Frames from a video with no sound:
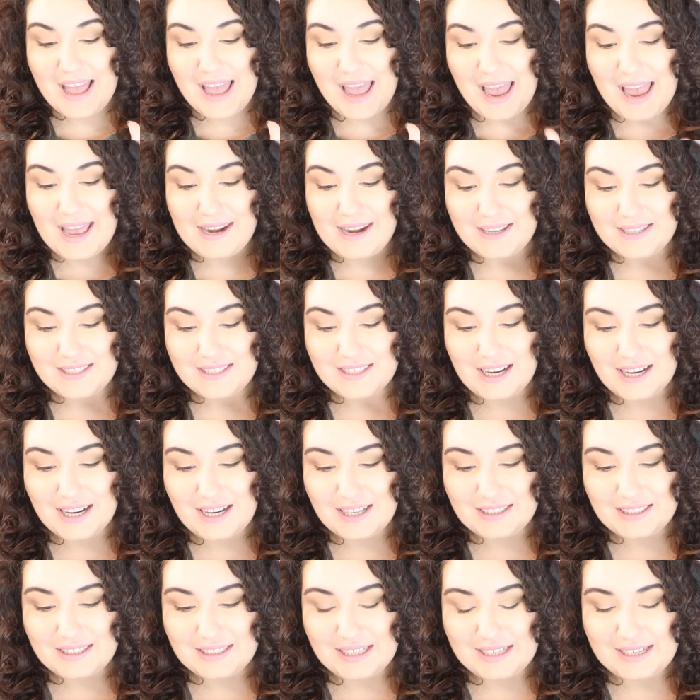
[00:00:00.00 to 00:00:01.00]
And it's
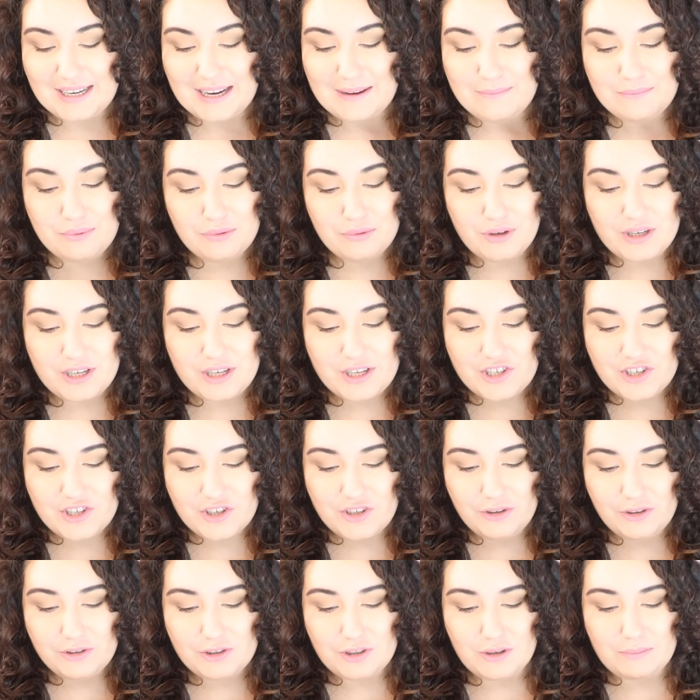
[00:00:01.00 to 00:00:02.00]
got like, I'm pretty
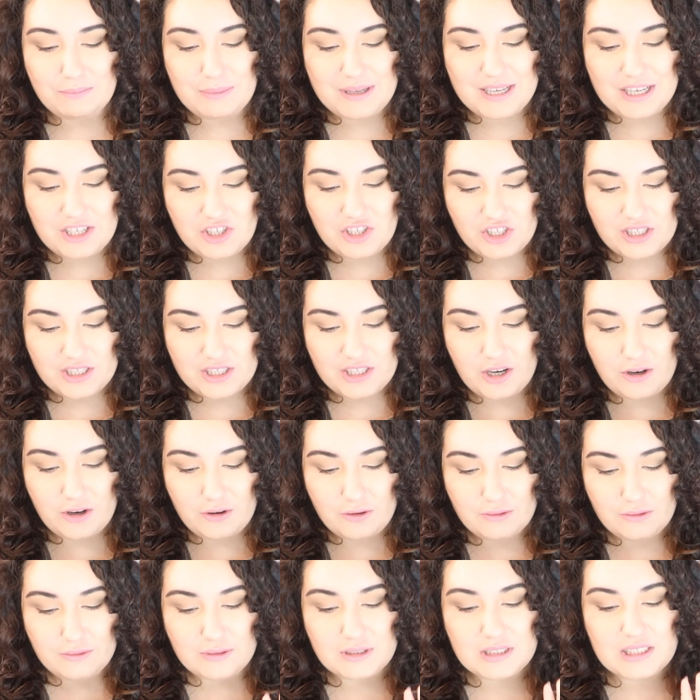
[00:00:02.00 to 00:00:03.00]
sure those are peachy
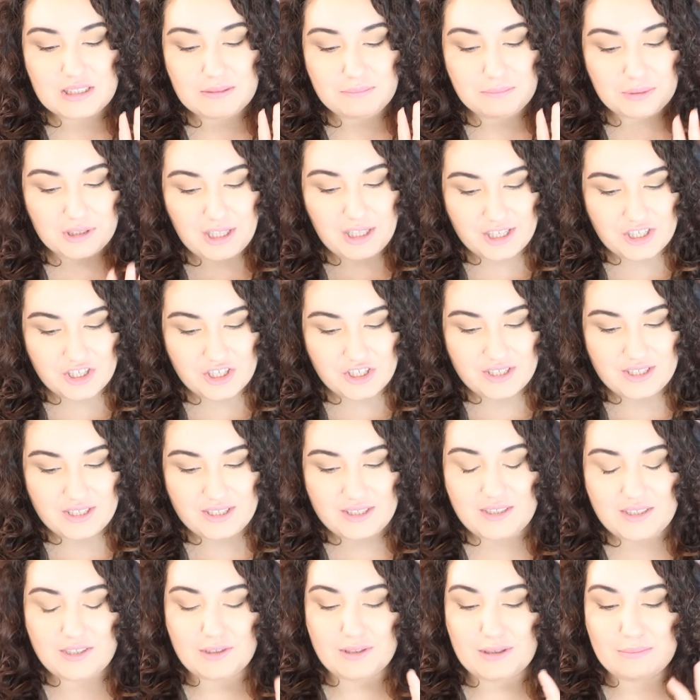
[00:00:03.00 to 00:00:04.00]
toned
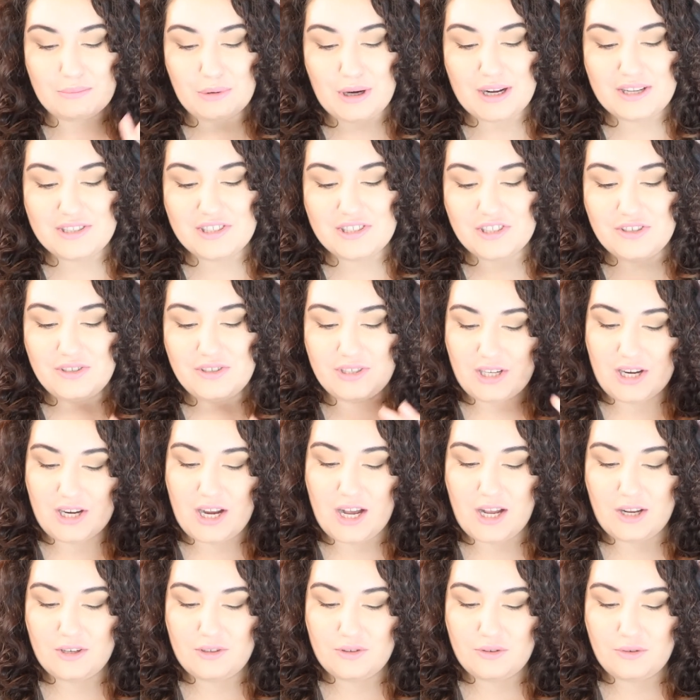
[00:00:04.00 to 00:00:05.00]
blushes. There's a bronzer, there's a
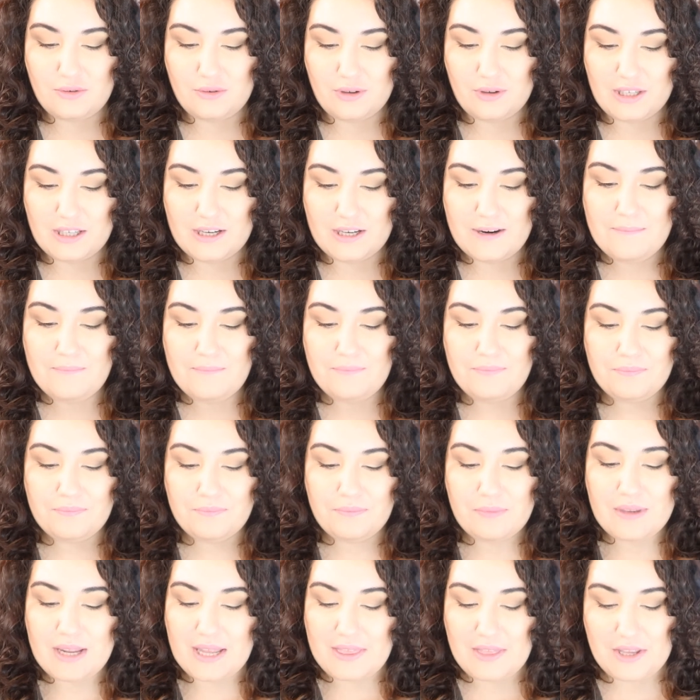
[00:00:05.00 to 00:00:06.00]
contour,
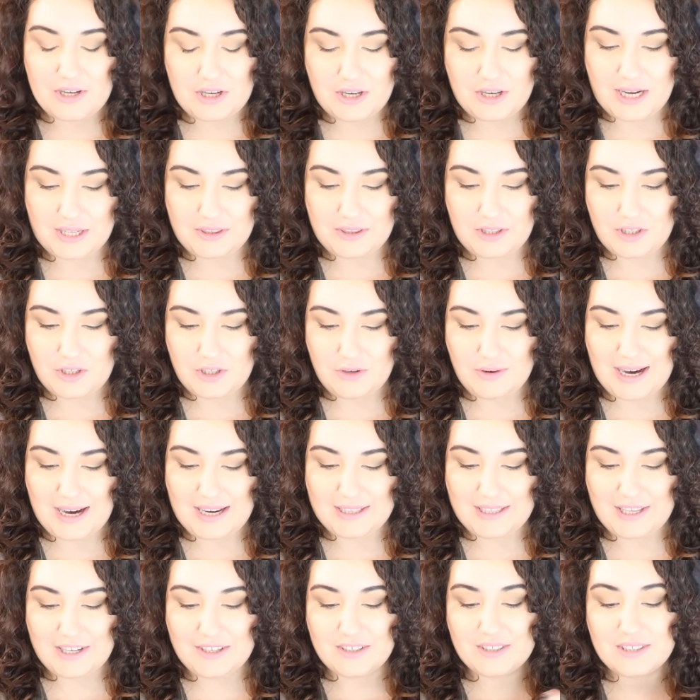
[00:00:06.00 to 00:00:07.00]
and then you got the two
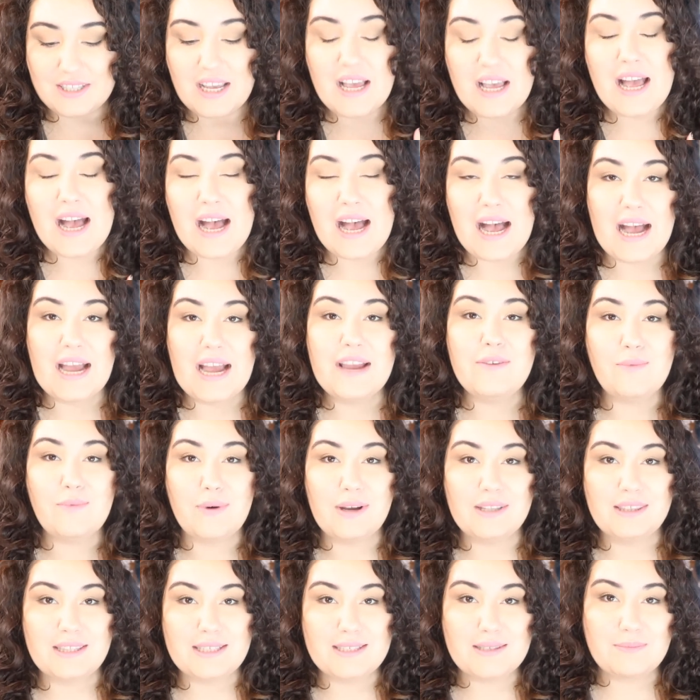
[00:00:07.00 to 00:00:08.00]
highlighters. I
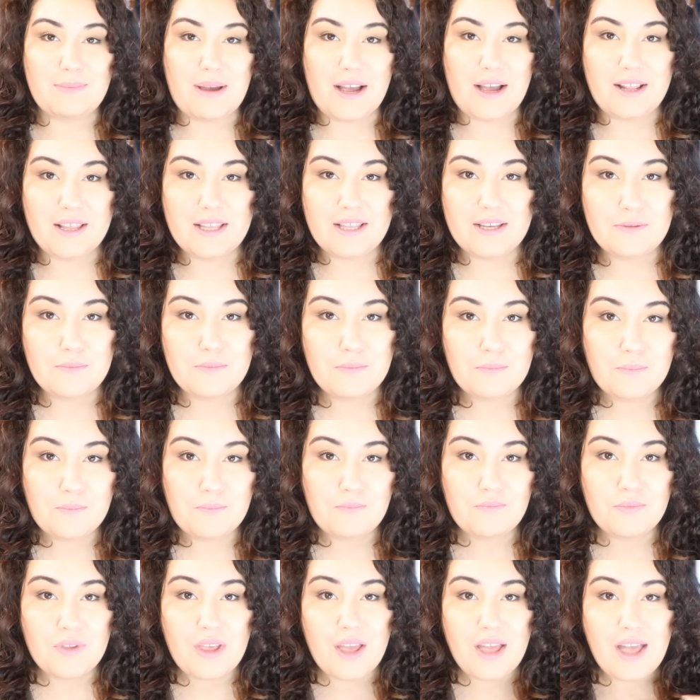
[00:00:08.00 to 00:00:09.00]
want this palette.
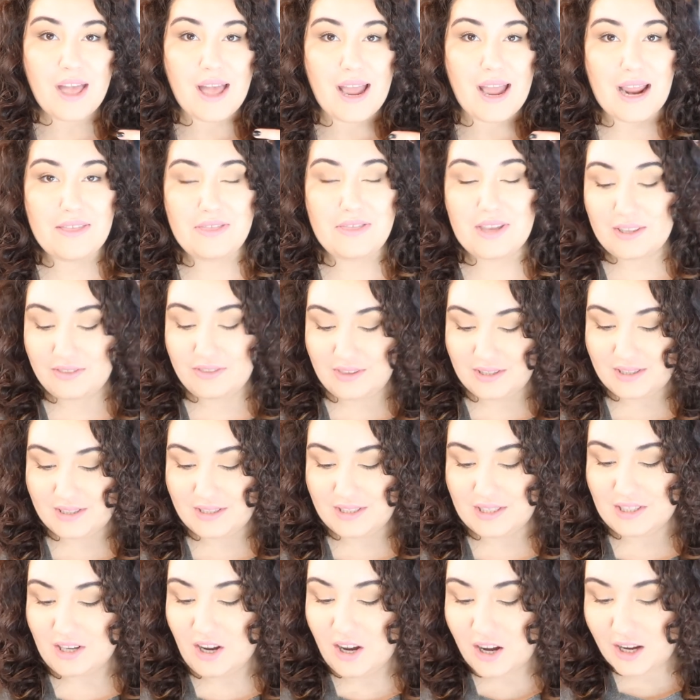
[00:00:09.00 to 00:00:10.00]
I think this
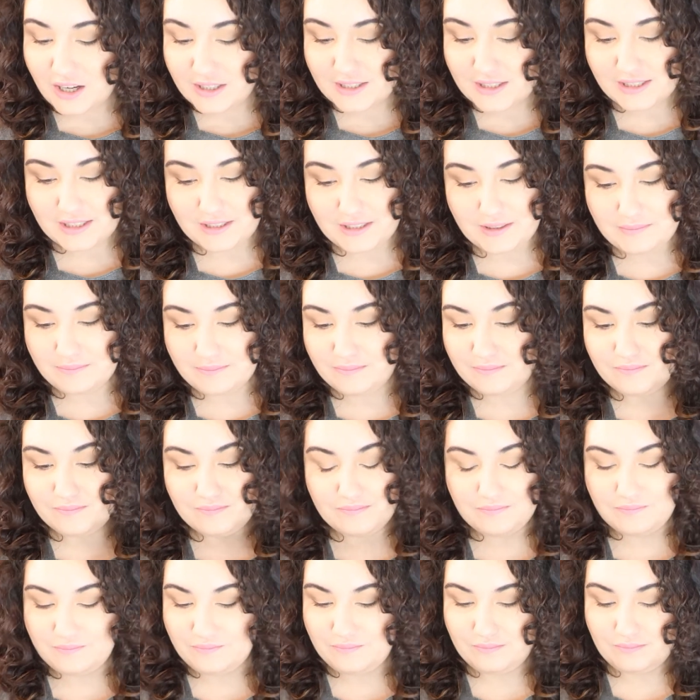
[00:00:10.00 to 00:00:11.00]
is an
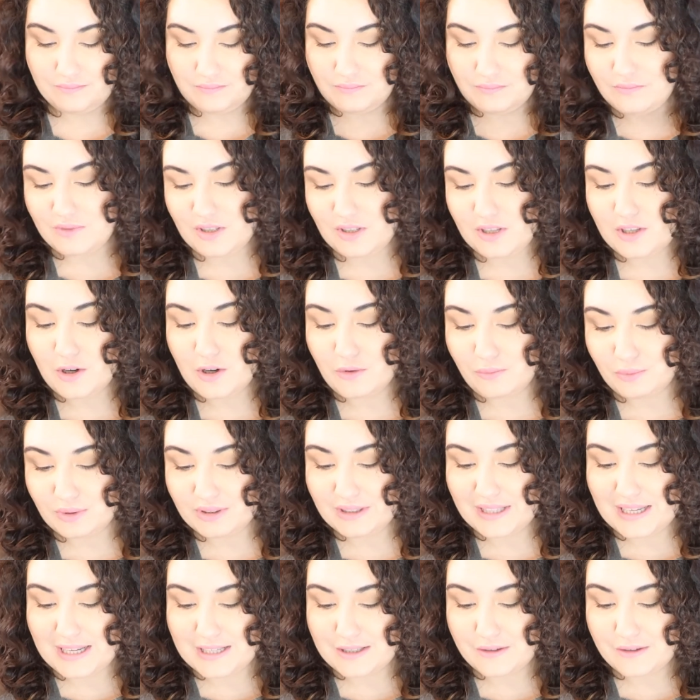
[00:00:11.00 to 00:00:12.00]
awesome, you know,
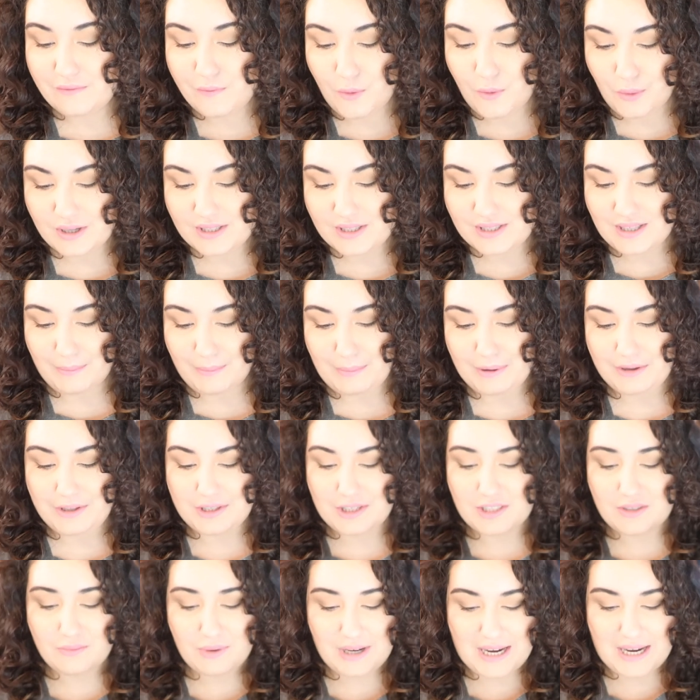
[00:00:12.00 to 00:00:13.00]
release for summer.
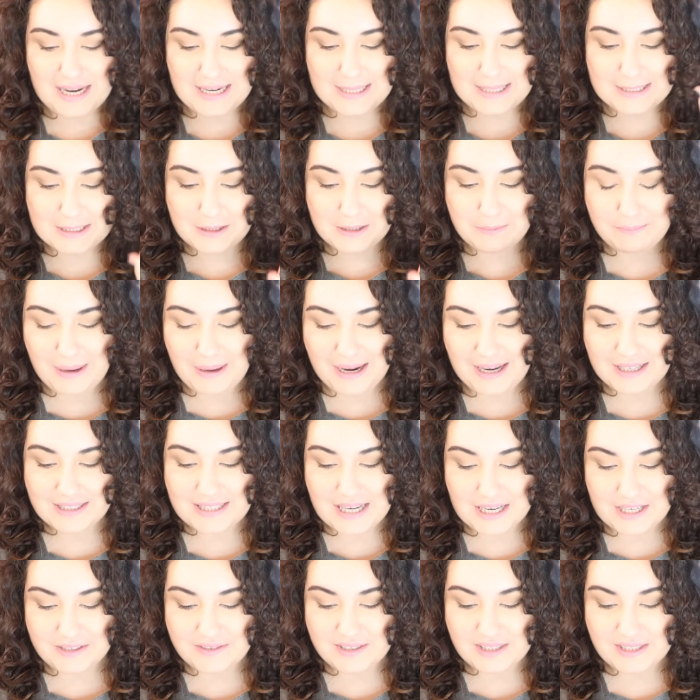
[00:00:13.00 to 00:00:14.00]
This is what I expect
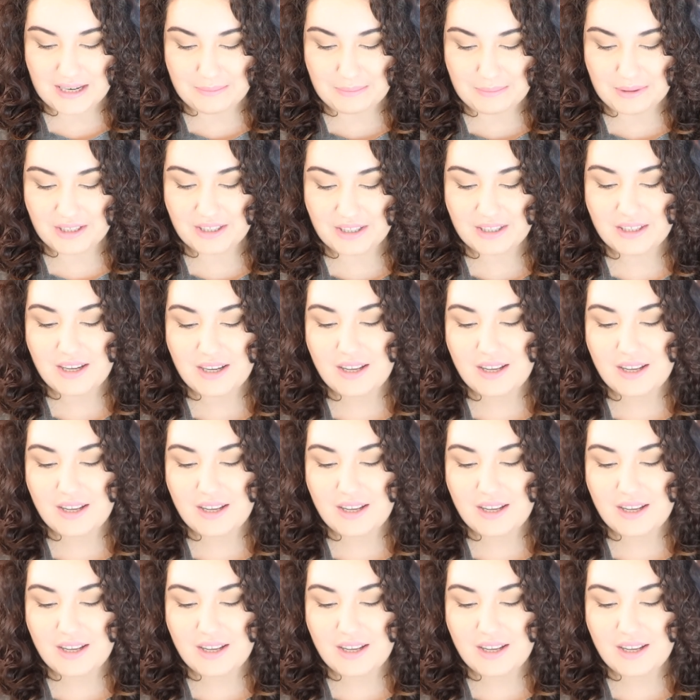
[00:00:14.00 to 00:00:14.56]
out of summer.